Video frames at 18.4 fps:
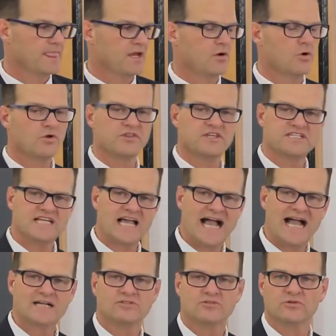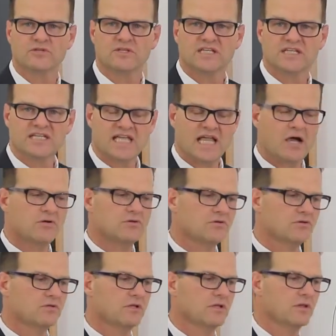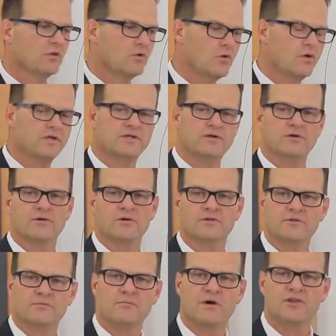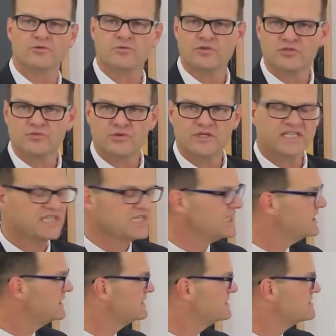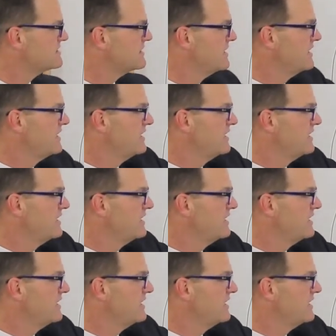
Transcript: or the doctor or the accountant or the lawyer or the mother with 3 kids